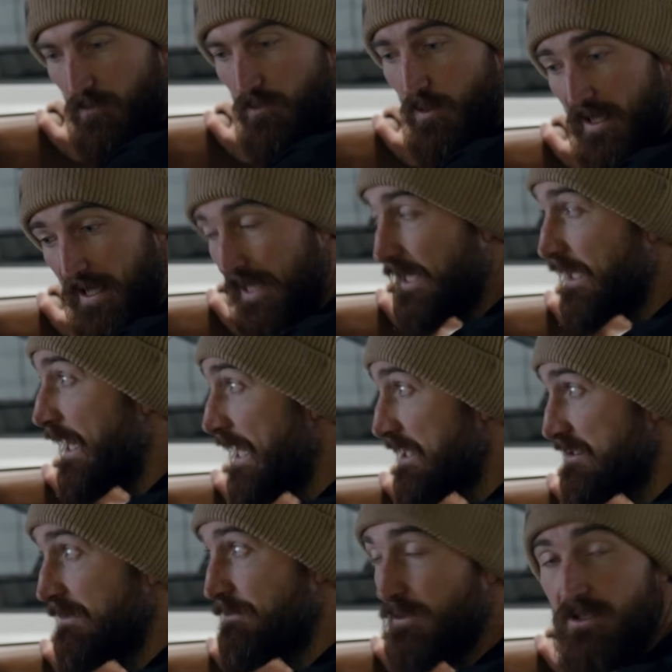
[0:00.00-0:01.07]
we're gonna
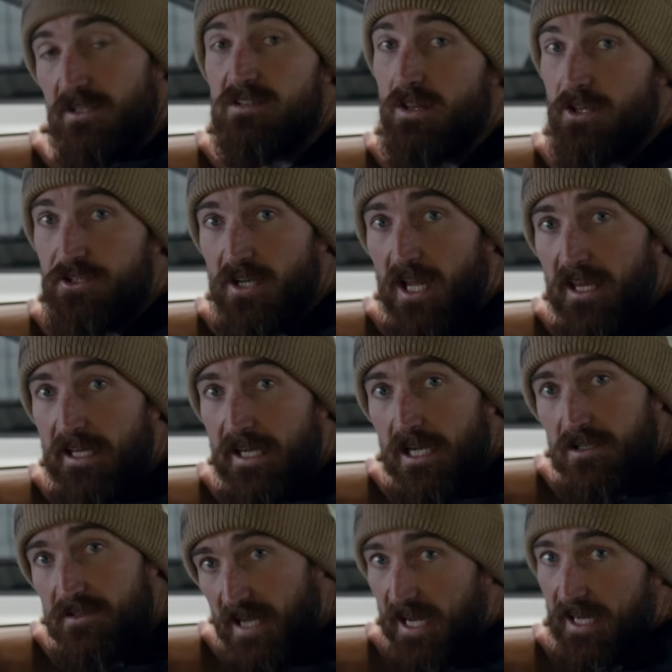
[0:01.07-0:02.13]
actually put this on the trailer
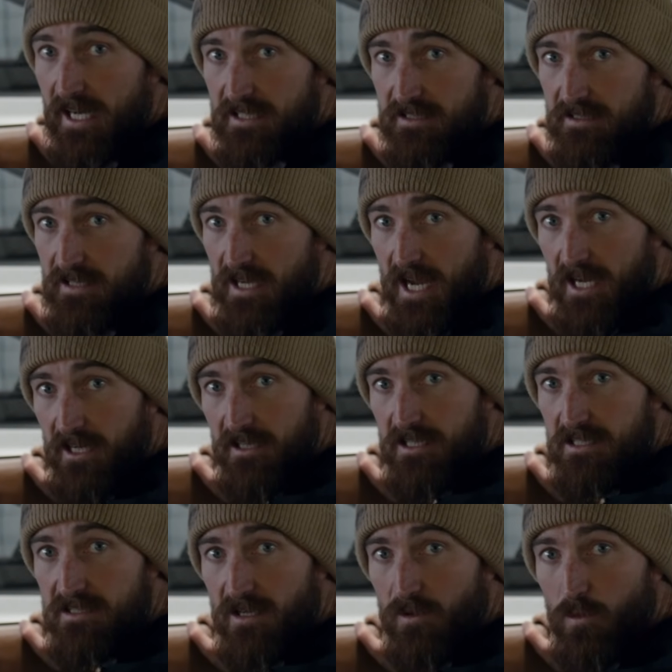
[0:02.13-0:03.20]
now and take it out to Dan, and
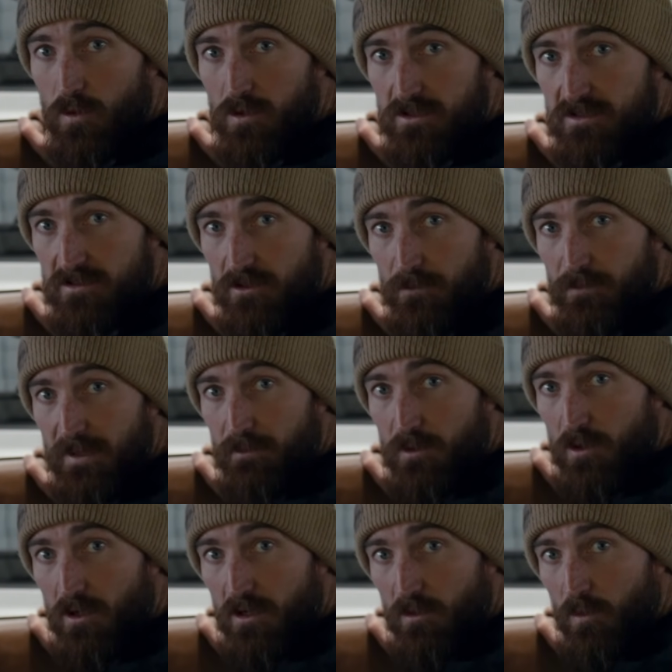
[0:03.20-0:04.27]
he's gonna walk us through a bit
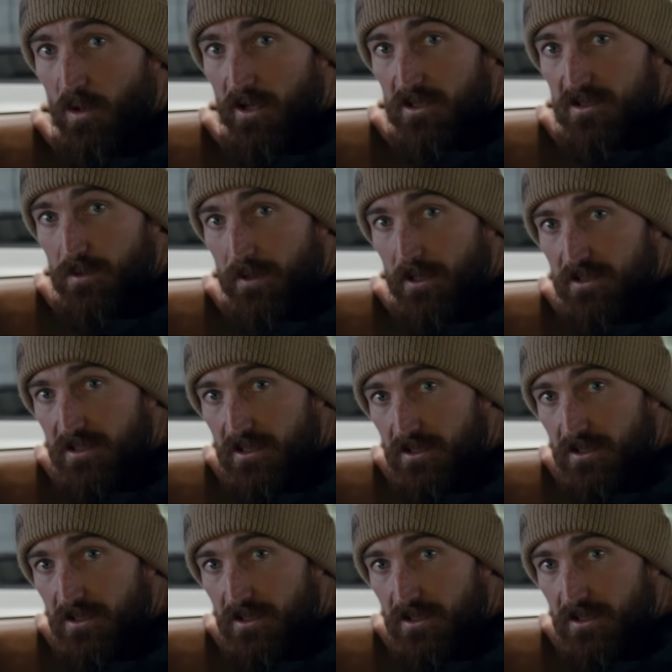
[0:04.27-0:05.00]
more on what else we got to